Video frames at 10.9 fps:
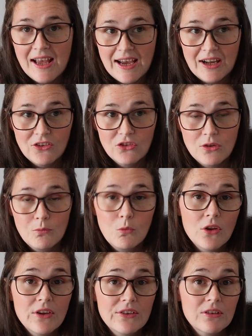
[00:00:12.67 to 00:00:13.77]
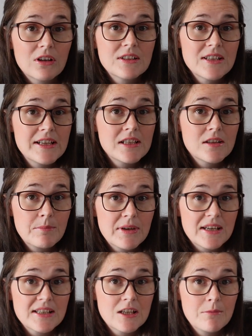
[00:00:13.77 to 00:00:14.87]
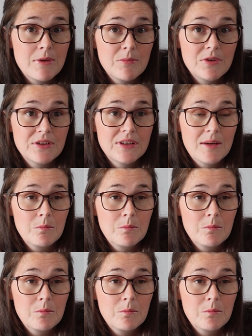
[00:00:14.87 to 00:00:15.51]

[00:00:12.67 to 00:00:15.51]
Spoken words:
and the one that's going to take the biggest commitment,